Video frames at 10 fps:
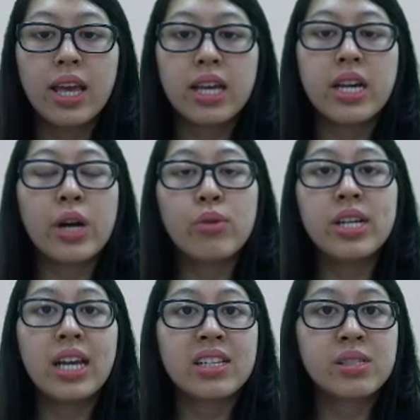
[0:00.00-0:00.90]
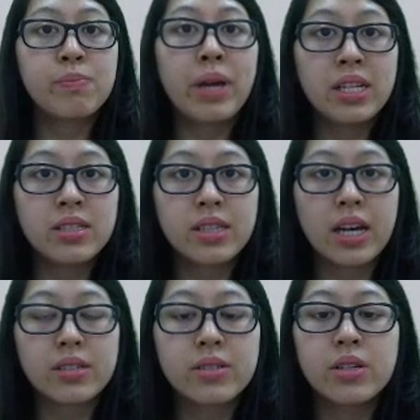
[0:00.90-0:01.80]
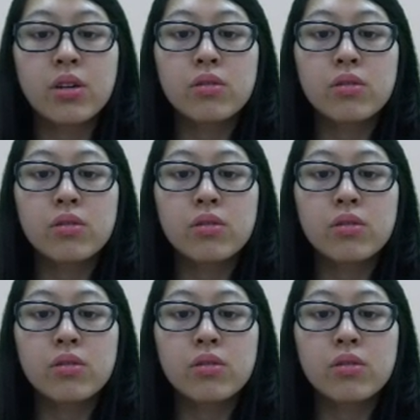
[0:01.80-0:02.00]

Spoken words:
and I already expensed that.